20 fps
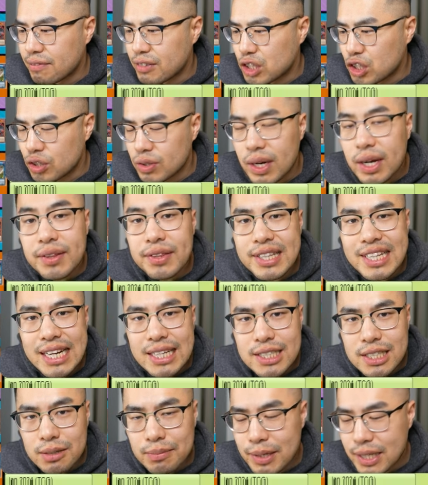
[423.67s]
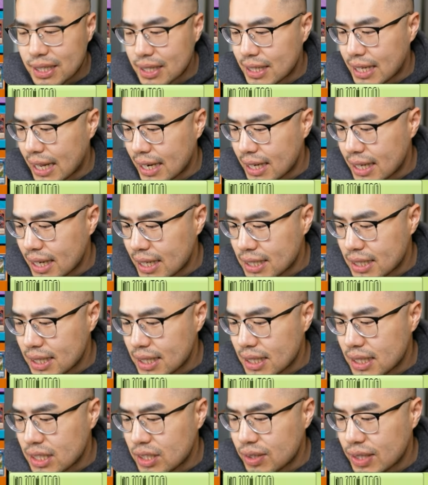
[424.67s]
Bashuda. The nice thing about the 10E engine
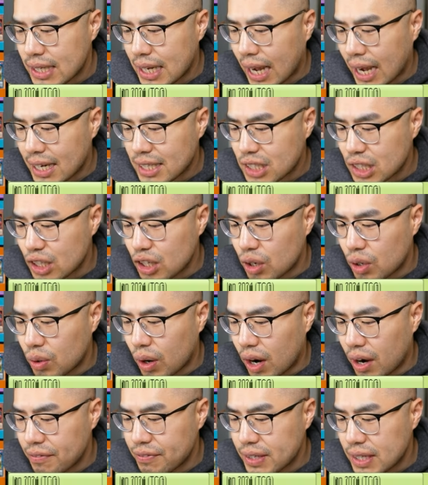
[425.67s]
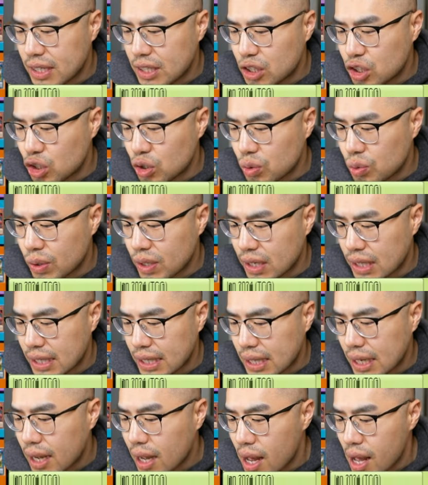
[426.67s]
is you can actually go off into one of
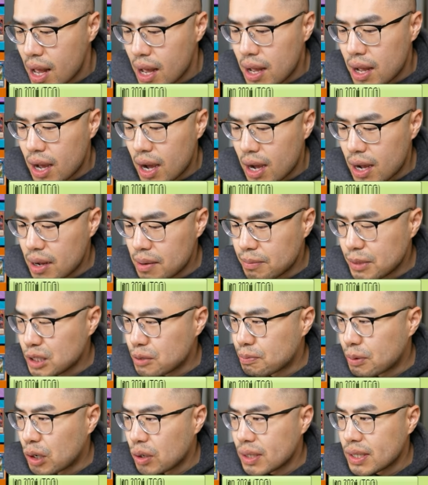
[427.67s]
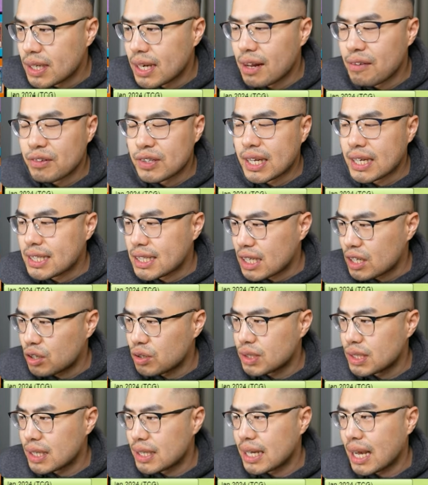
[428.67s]
the most broken level 9
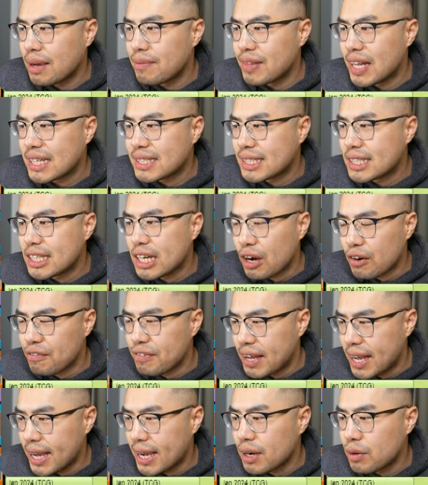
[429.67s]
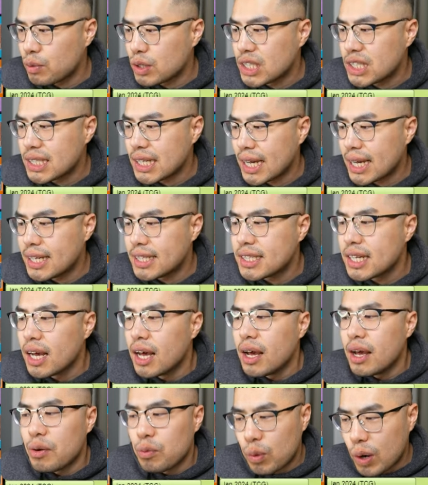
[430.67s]
synchros in the game, and that's Chaofeng, which says,
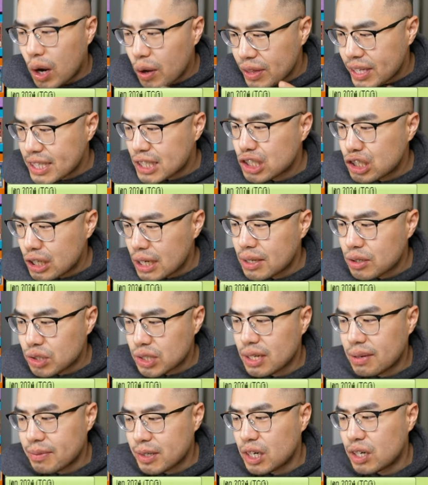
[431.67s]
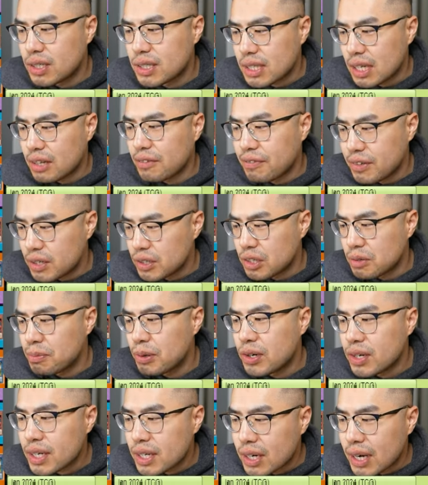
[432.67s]
while this synchro summon card is on the field, your
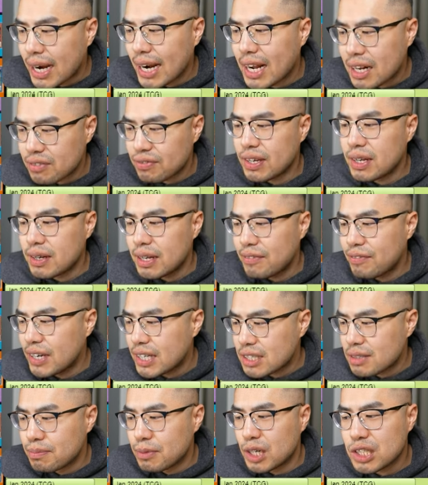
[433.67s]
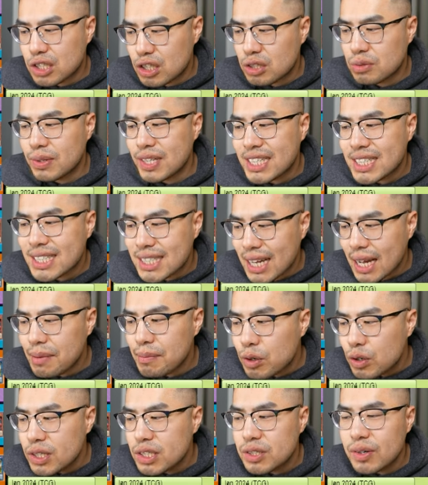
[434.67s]
opponent cannot activate effects of monsters with the same
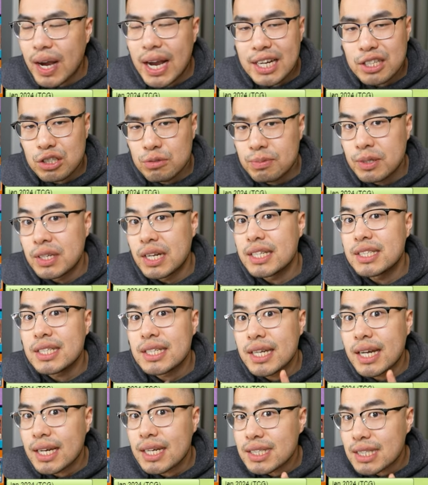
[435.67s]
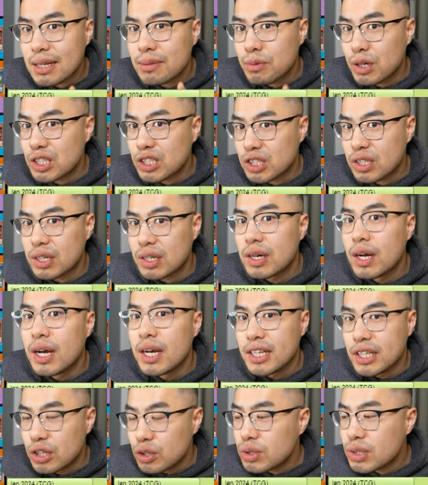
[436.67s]
original attribute as the Yangzing monster
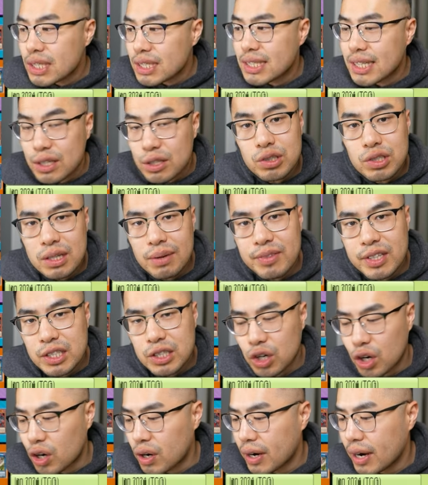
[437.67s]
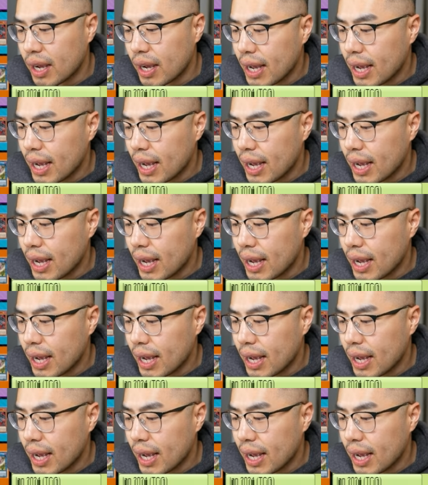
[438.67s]
used to synchro summon this card.